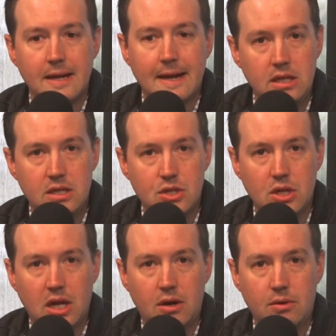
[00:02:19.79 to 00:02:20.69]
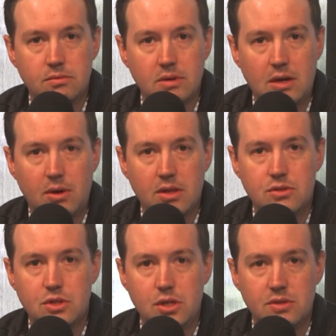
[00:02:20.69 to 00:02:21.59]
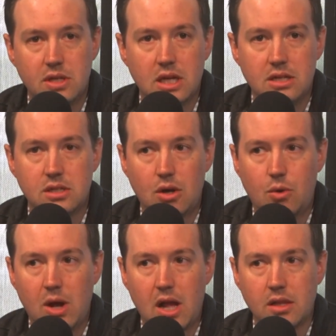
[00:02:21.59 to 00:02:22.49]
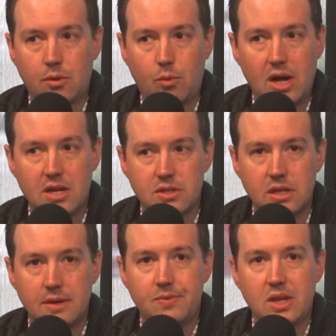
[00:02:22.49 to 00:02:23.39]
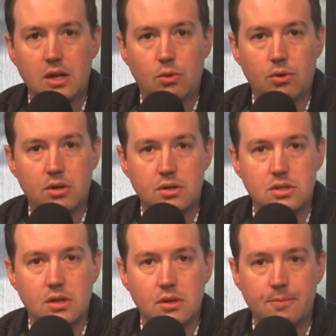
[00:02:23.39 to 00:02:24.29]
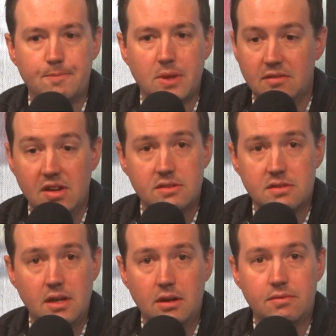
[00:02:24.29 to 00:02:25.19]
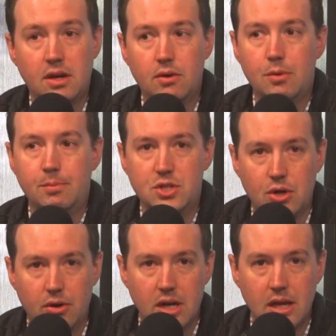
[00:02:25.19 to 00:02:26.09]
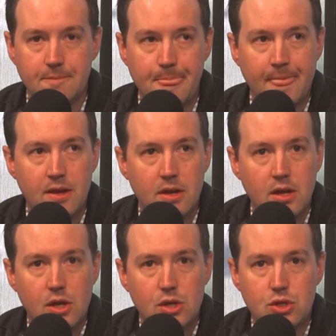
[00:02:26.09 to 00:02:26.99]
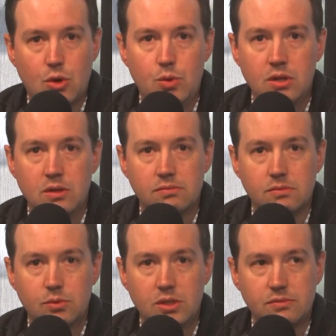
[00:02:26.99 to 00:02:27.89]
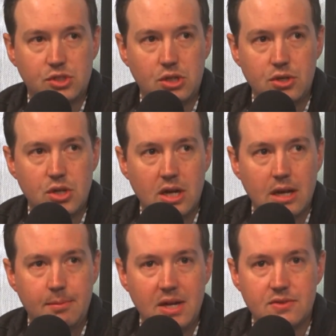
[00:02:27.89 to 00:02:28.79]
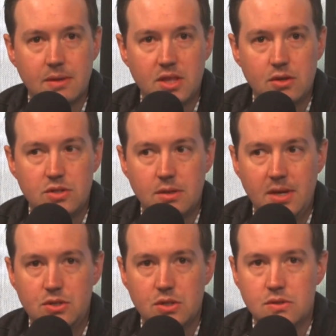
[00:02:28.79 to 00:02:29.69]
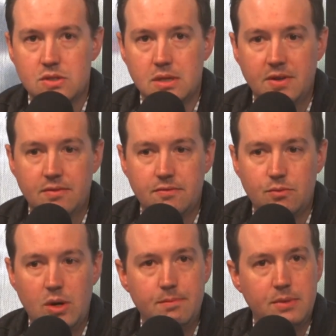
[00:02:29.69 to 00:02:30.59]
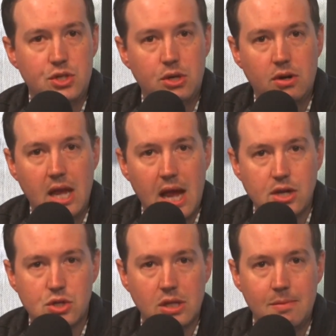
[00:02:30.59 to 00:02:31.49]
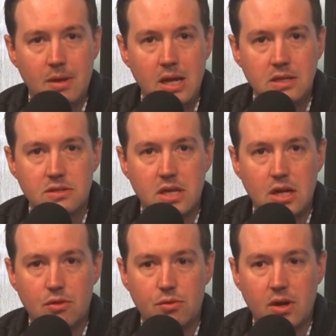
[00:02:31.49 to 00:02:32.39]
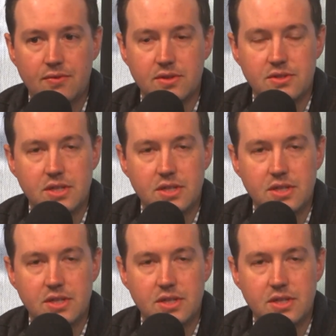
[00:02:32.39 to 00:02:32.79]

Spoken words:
In addition, how others are using Kentico well and wisely in order to advance their own maturity. So we'll start talking about some of those dimensions, some of what maturity actually means here throughout the